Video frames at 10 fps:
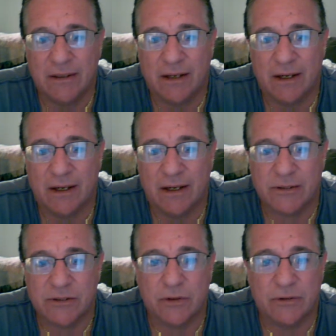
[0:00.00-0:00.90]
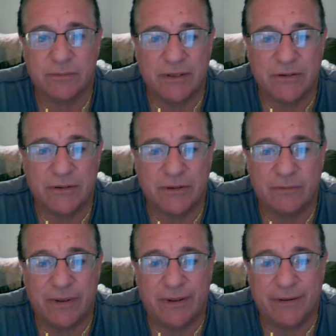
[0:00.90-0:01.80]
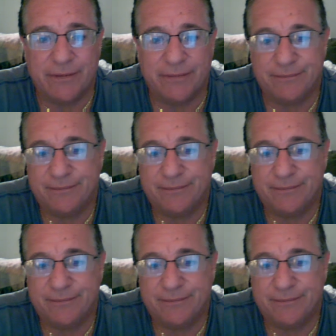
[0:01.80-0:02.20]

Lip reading: a certain pitcher. But